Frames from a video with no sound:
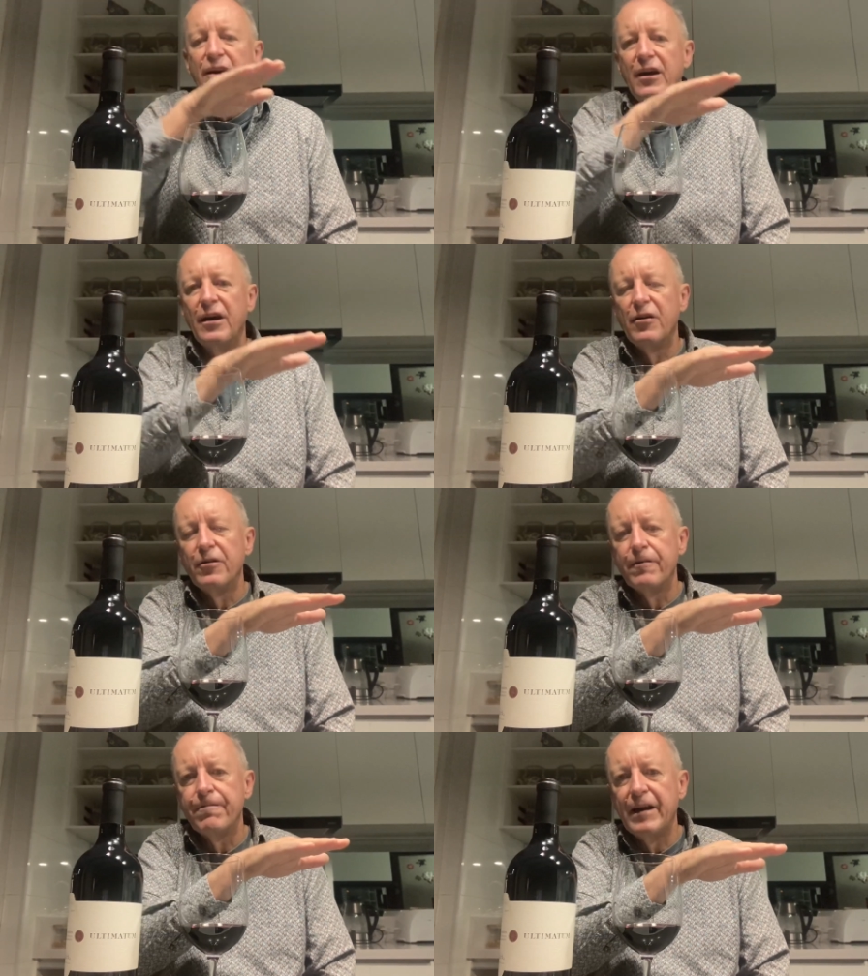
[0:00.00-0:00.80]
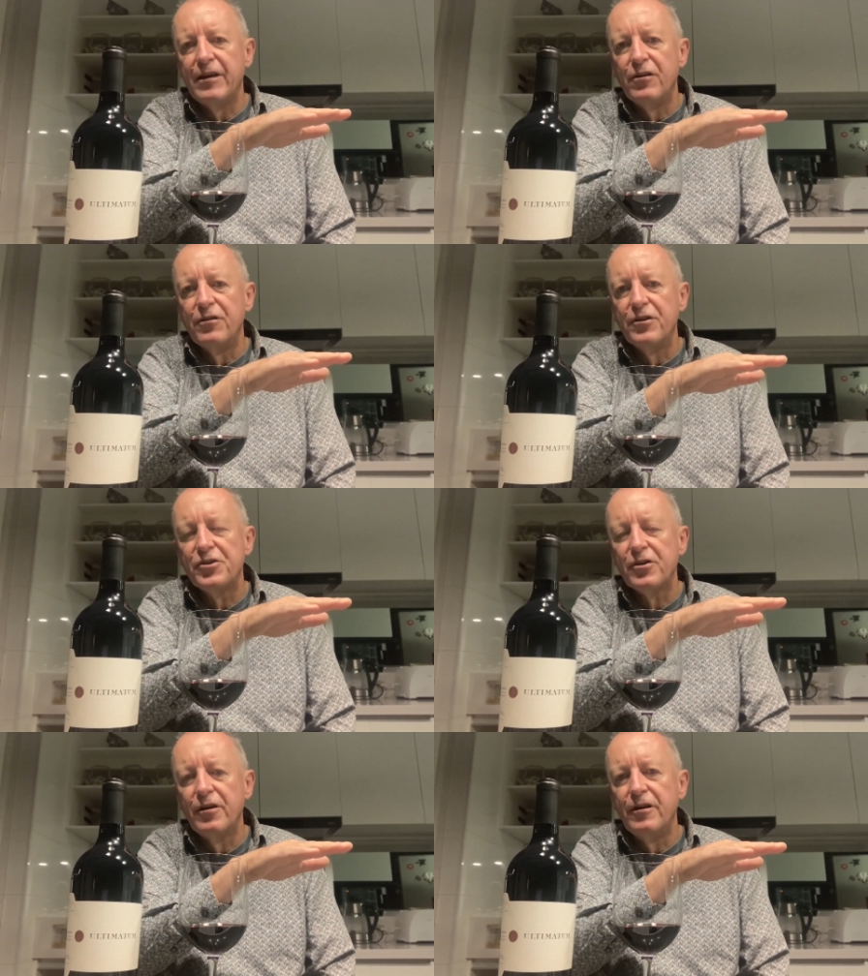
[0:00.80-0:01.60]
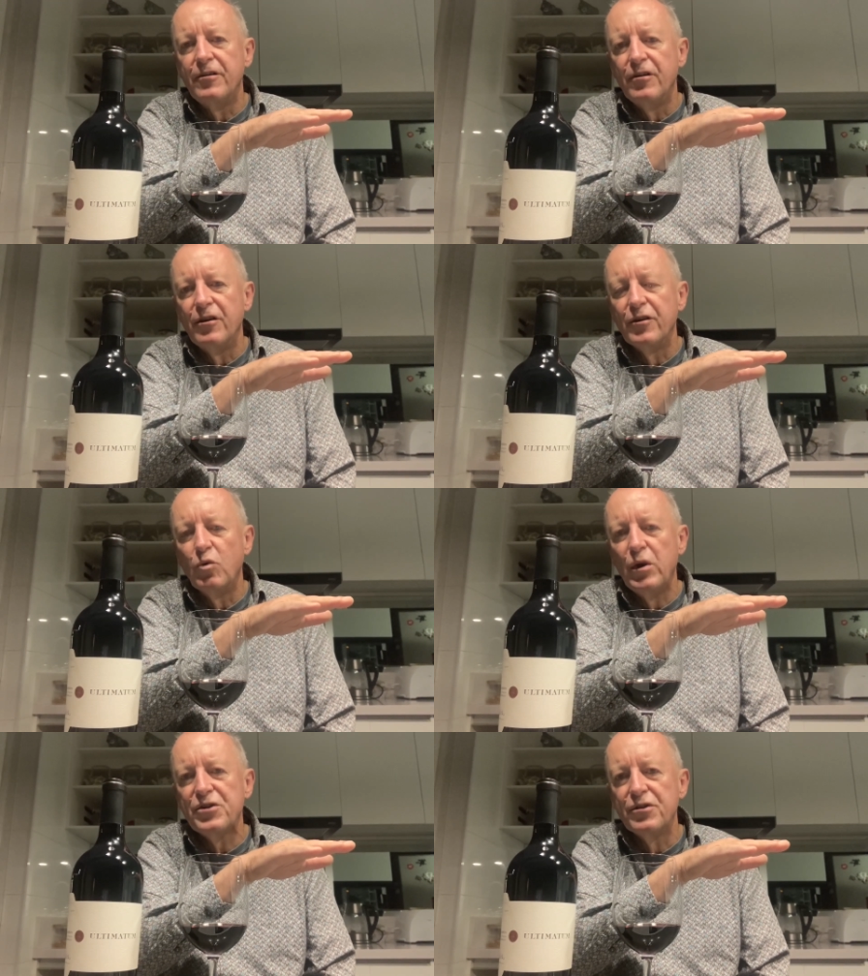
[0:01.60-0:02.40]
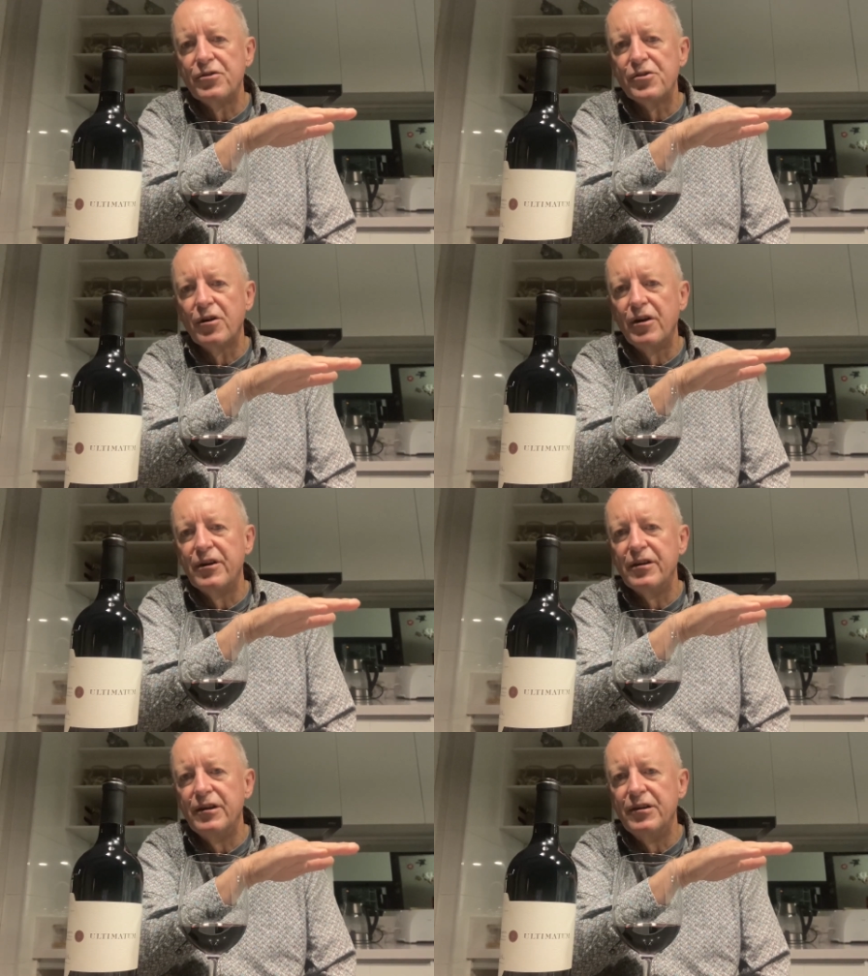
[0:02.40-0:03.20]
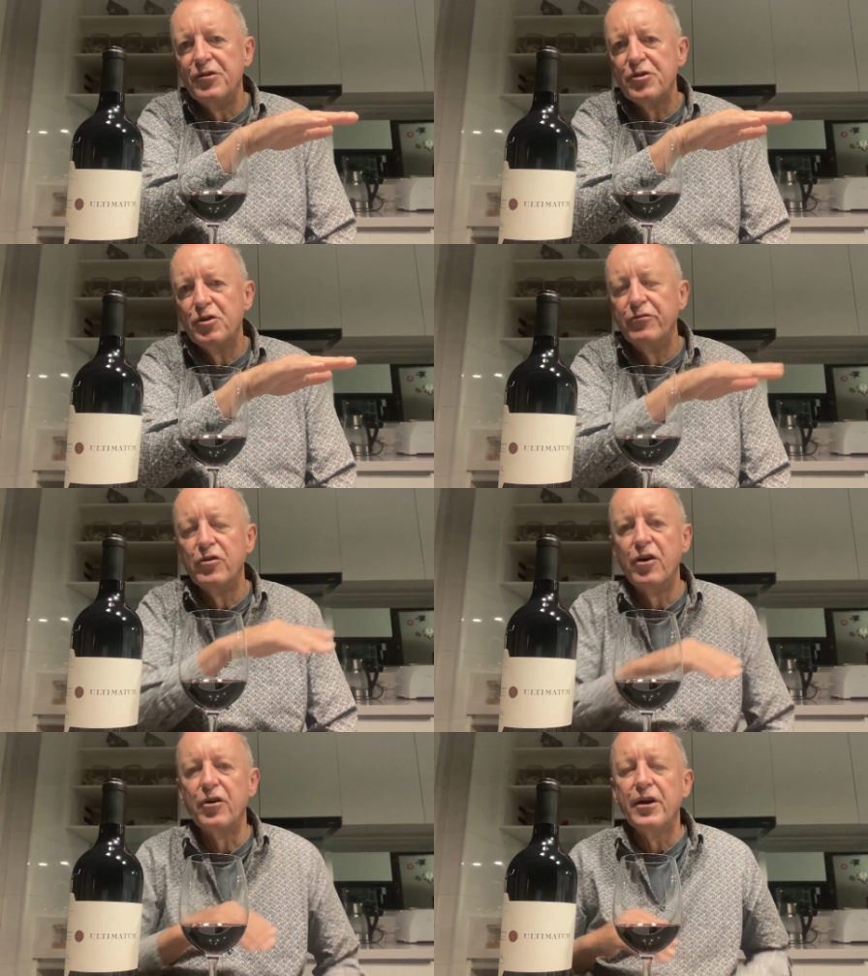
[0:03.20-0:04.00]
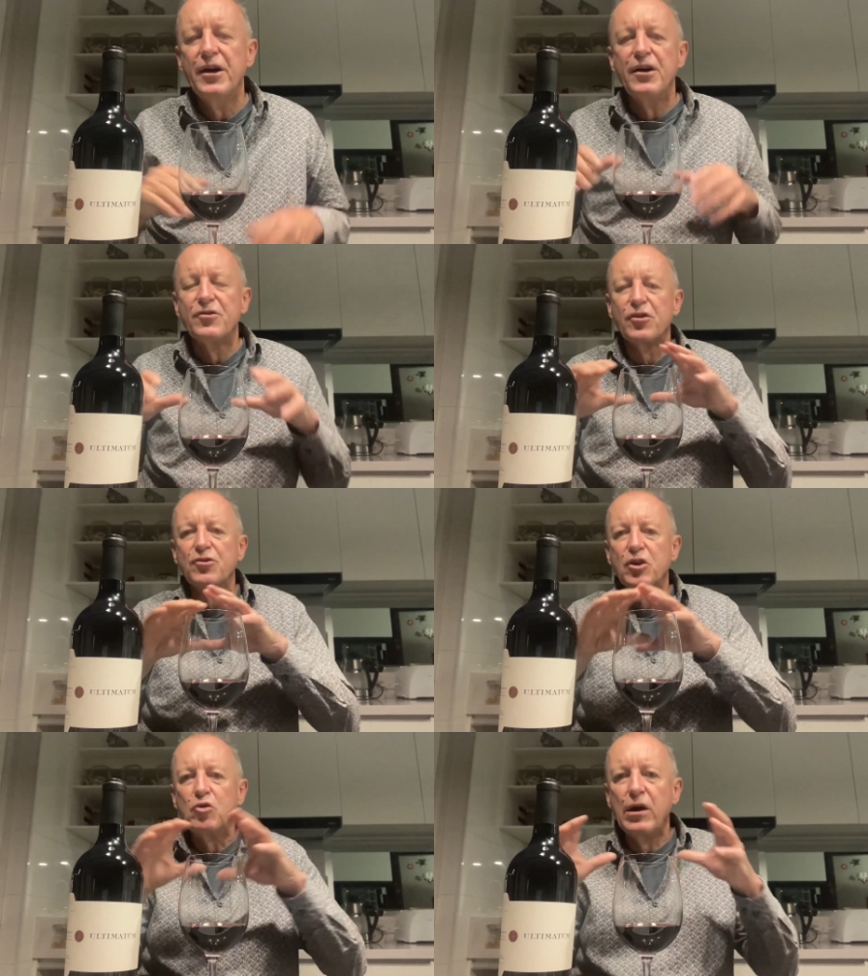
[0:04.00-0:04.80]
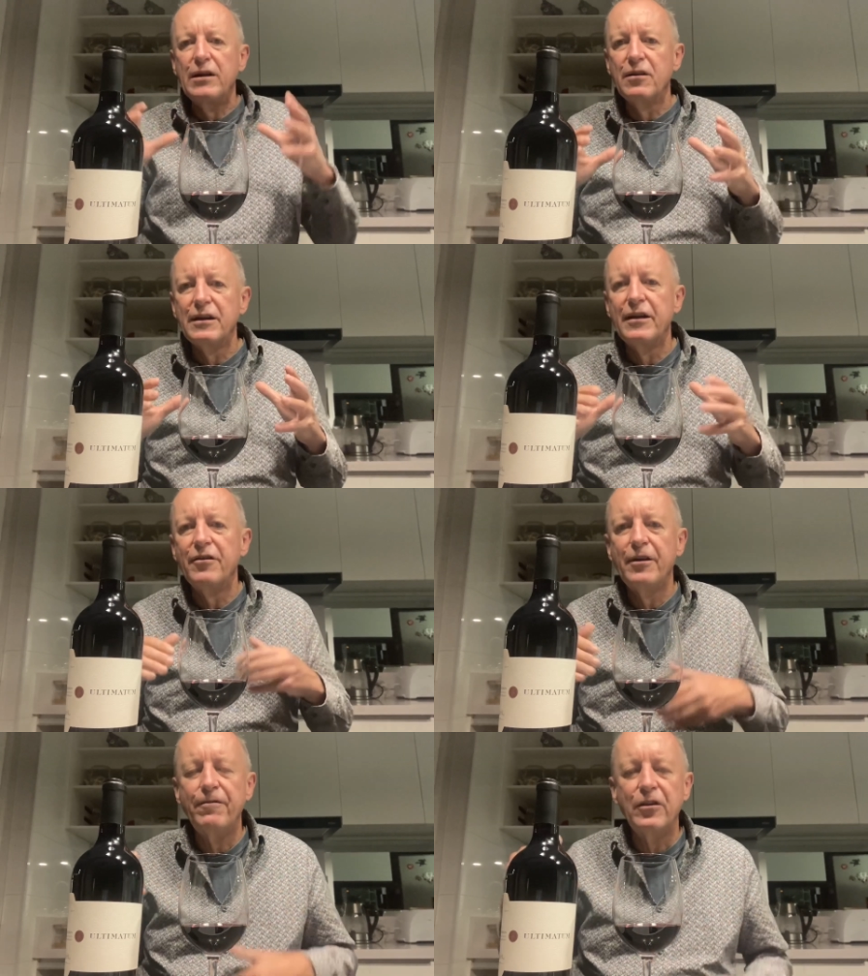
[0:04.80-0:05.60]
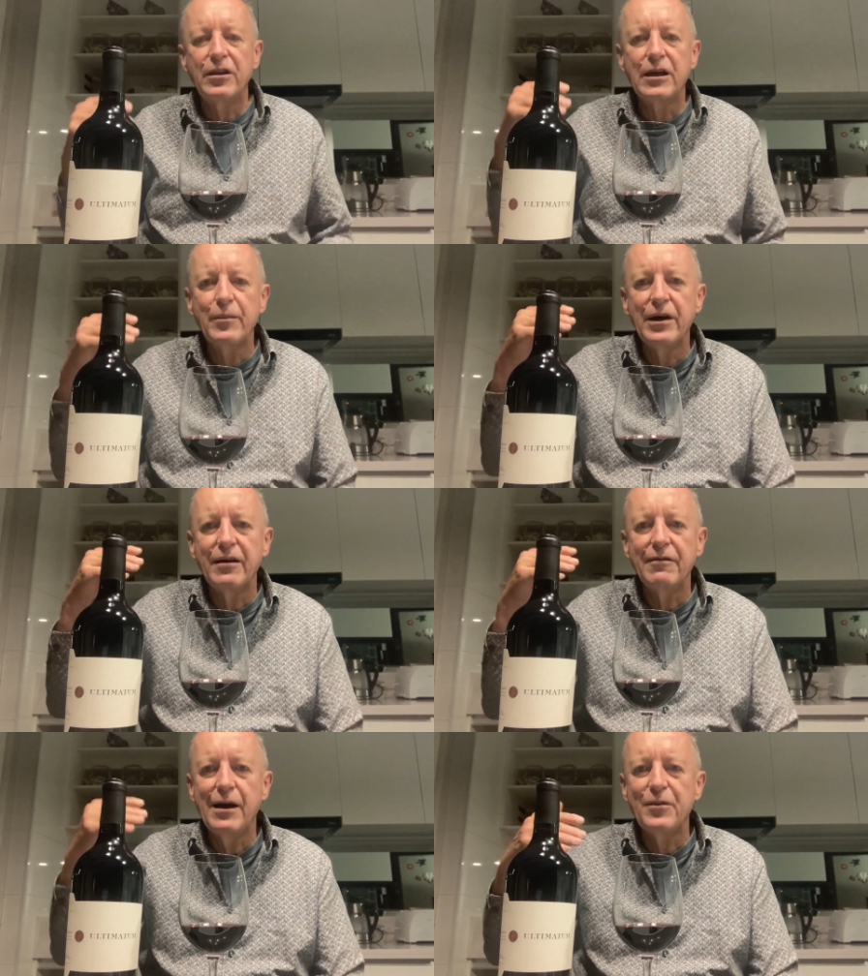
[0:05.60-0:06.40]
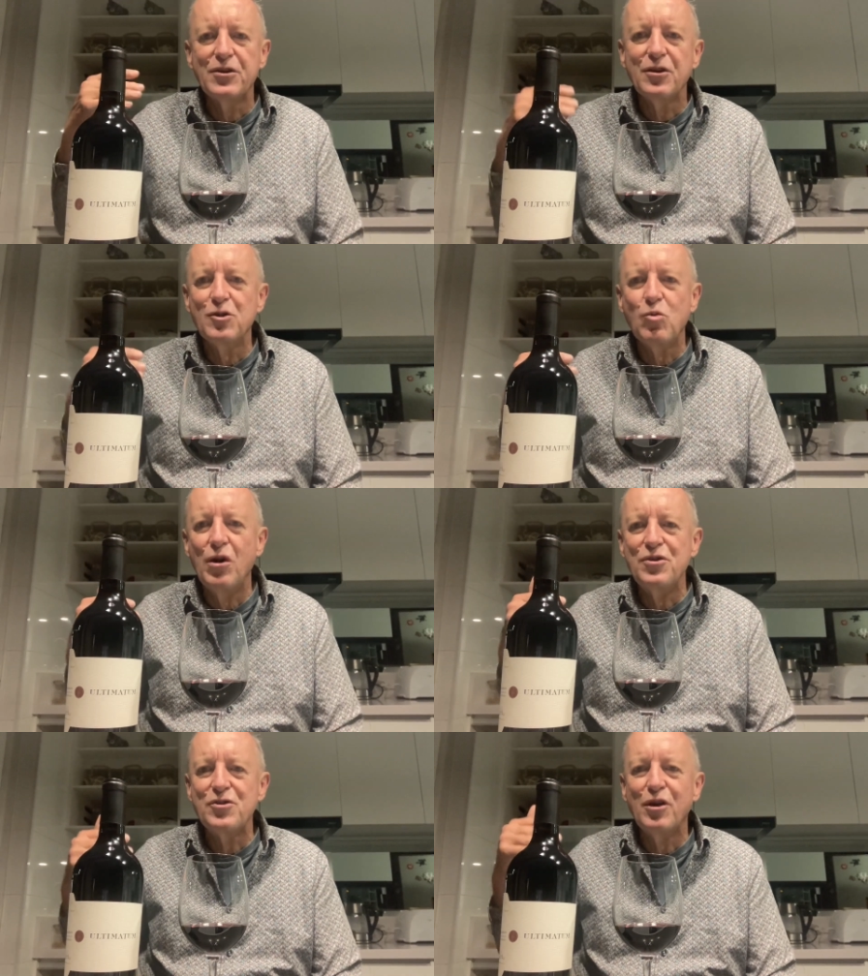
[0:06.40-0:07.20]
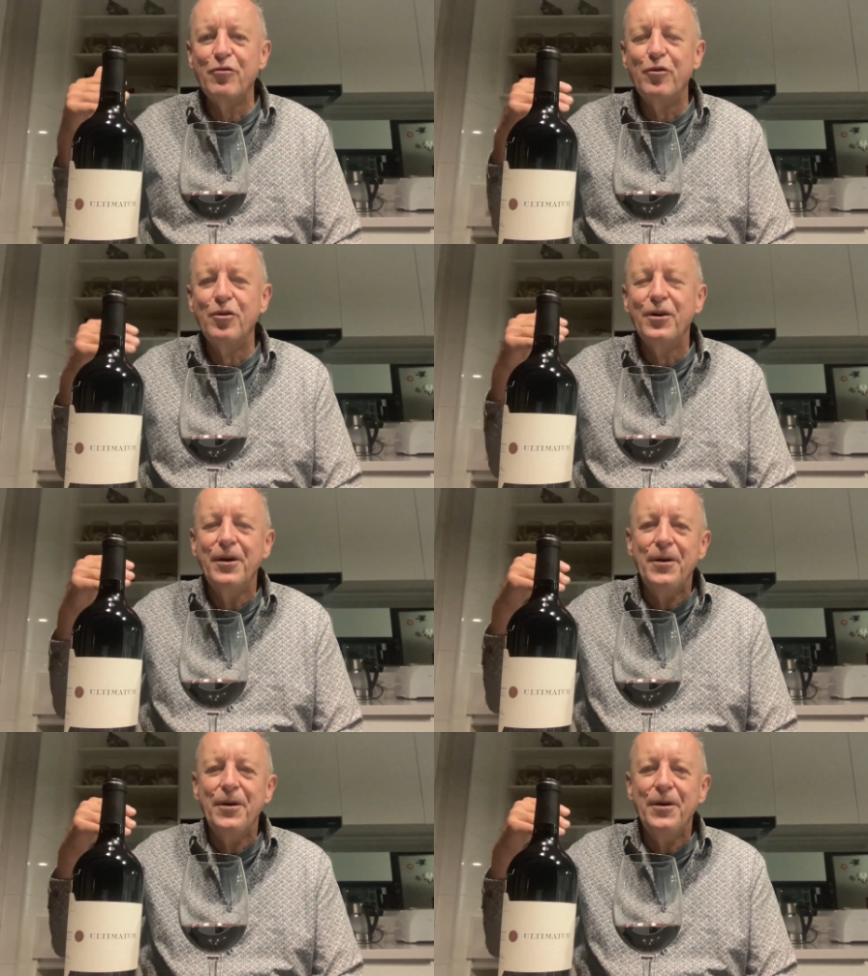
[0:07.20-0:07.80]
and on the flat on this side, on the western side, is Silver Oak. So it's a great little area if you think about how much those wines sell for.